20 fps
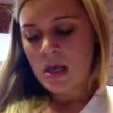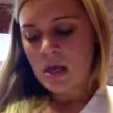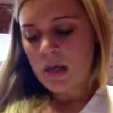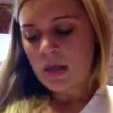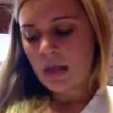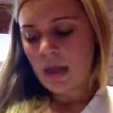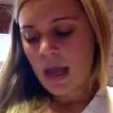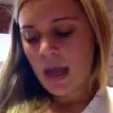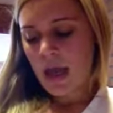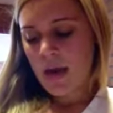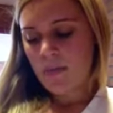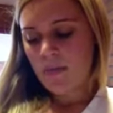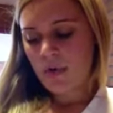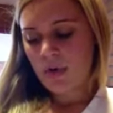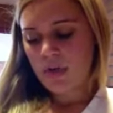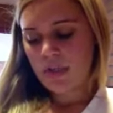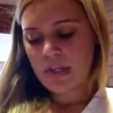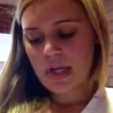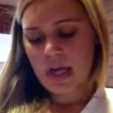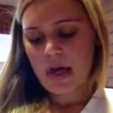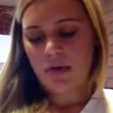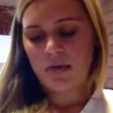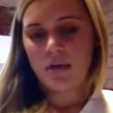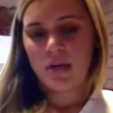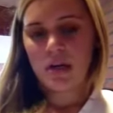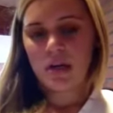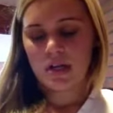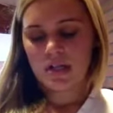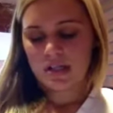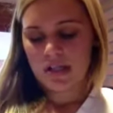The camp burned down
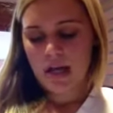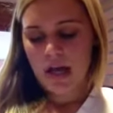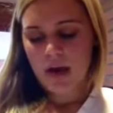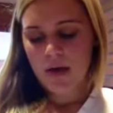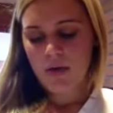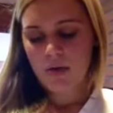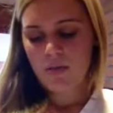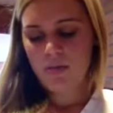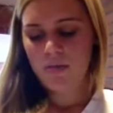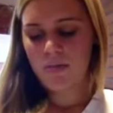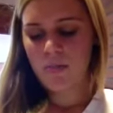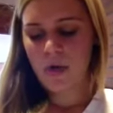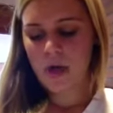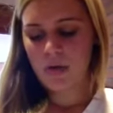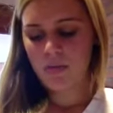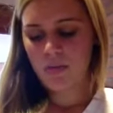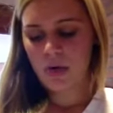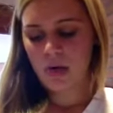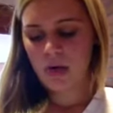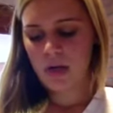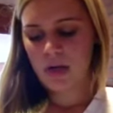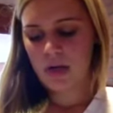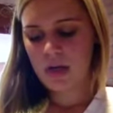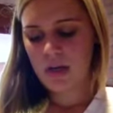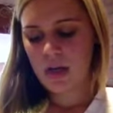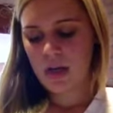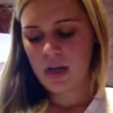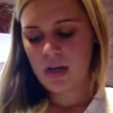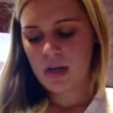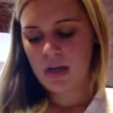and is now
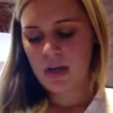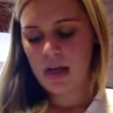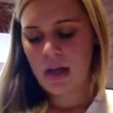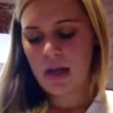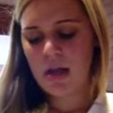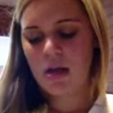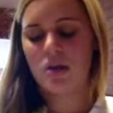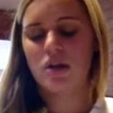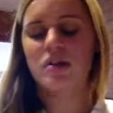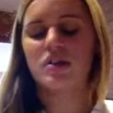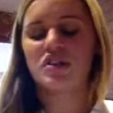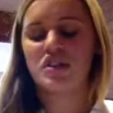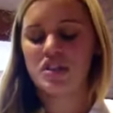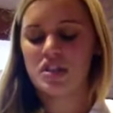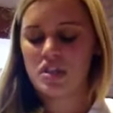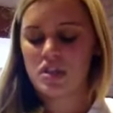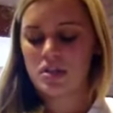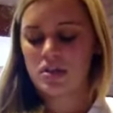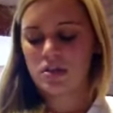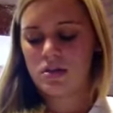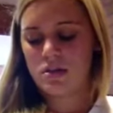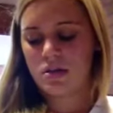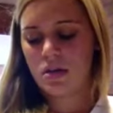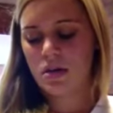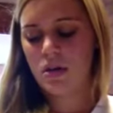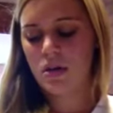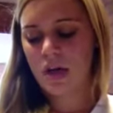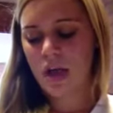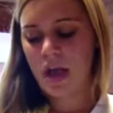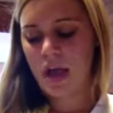bedridden, and or she,
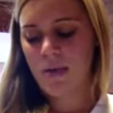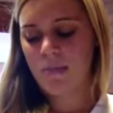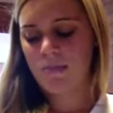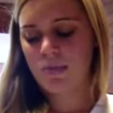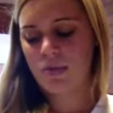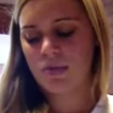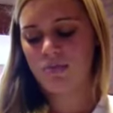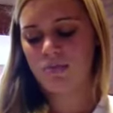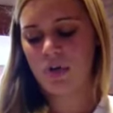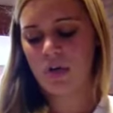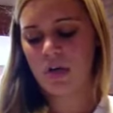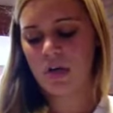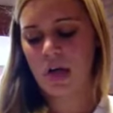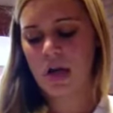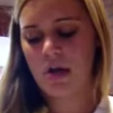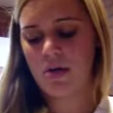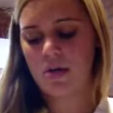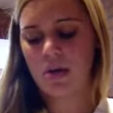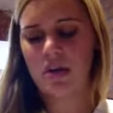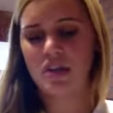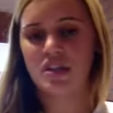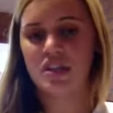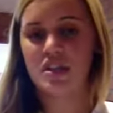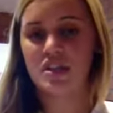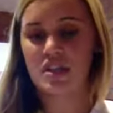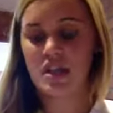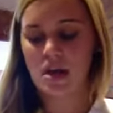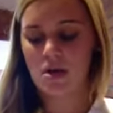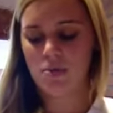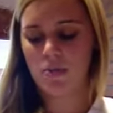her camp burned down and she
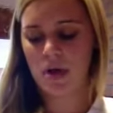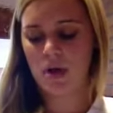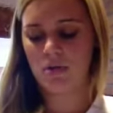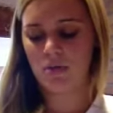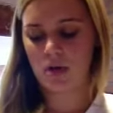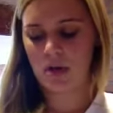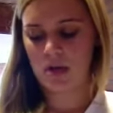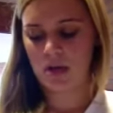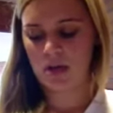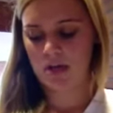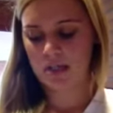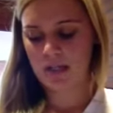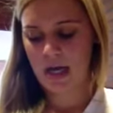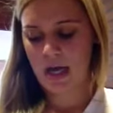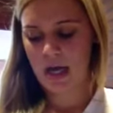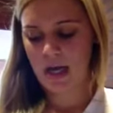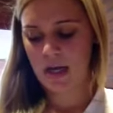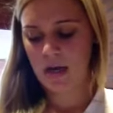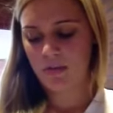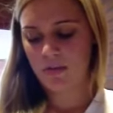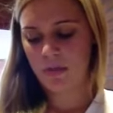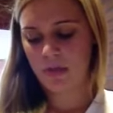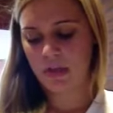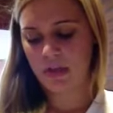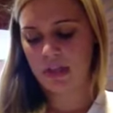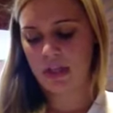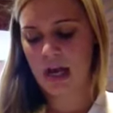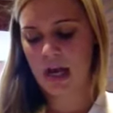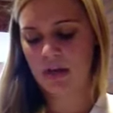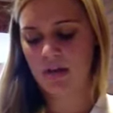is now bedridden and dying. But the
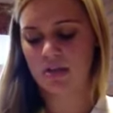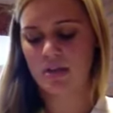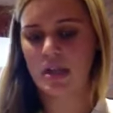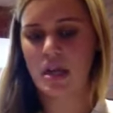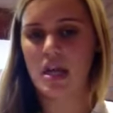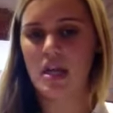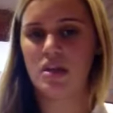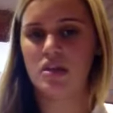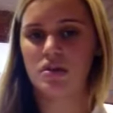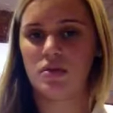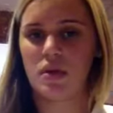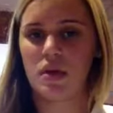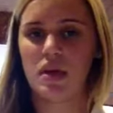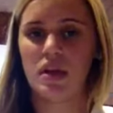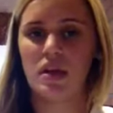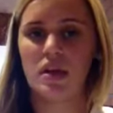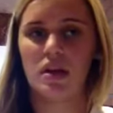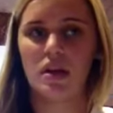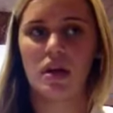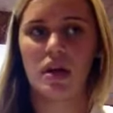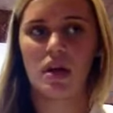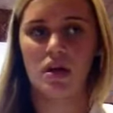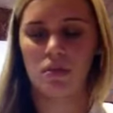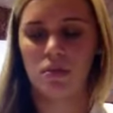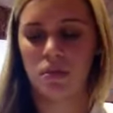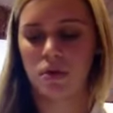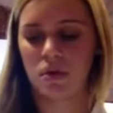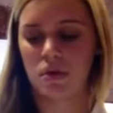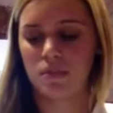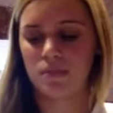doctors can't do anything to
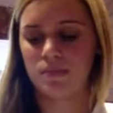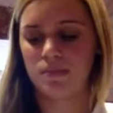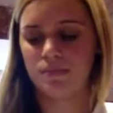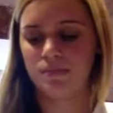help her.